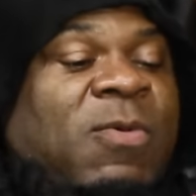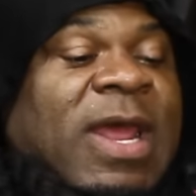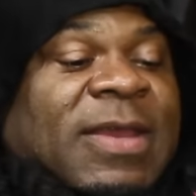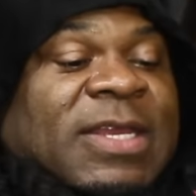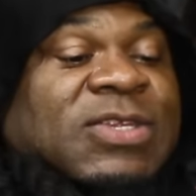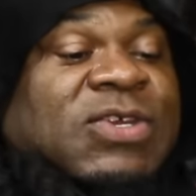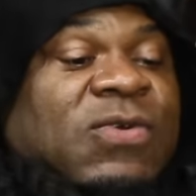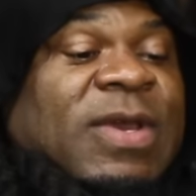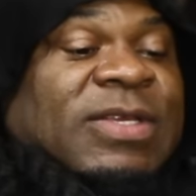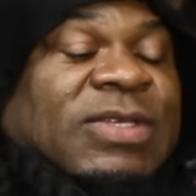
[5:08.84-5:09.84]
And what I could
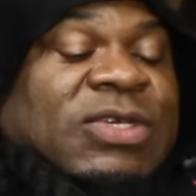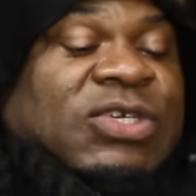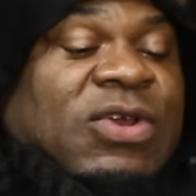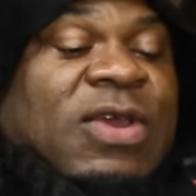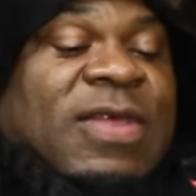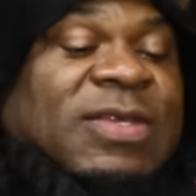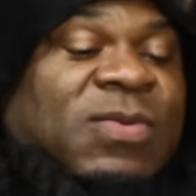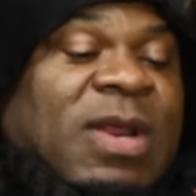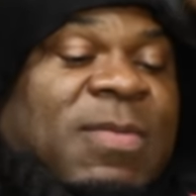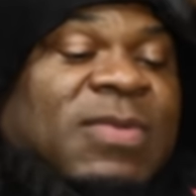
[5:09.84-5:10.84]
do is show you this,
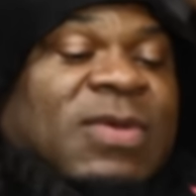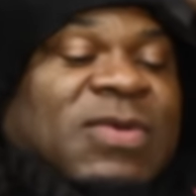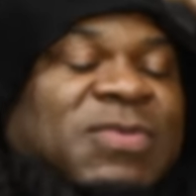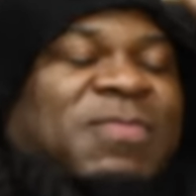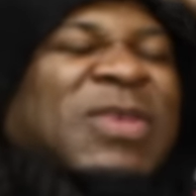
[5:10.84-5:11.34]
what I'm gonna do is